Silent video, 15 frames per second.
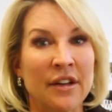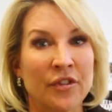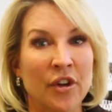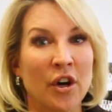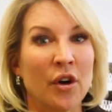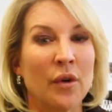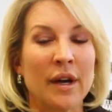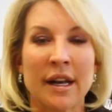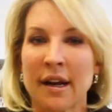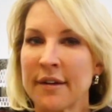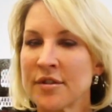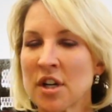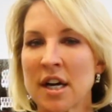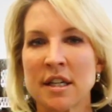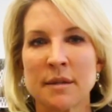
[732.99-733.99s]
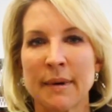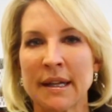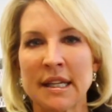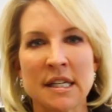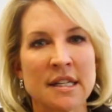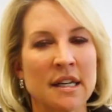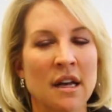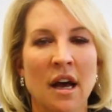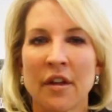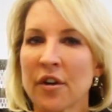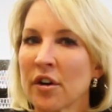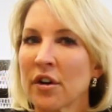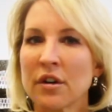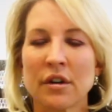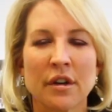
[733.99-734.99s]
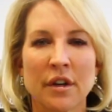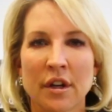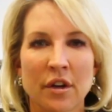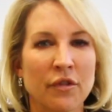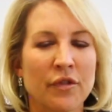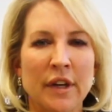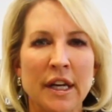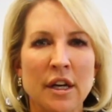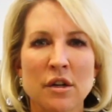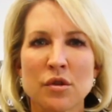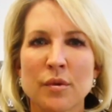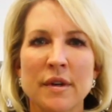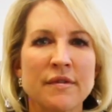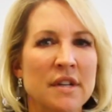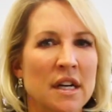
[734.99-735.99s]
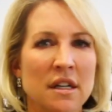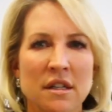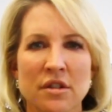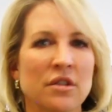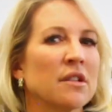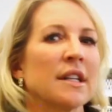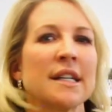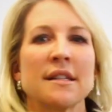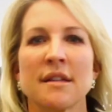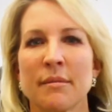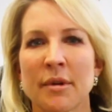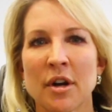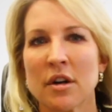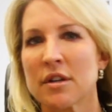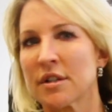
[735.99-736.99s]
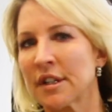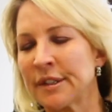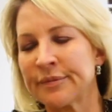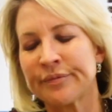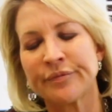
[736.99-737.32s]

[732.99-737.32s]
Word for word: So, and I've talked about this in other, you know, videos we've done, certainly seminars.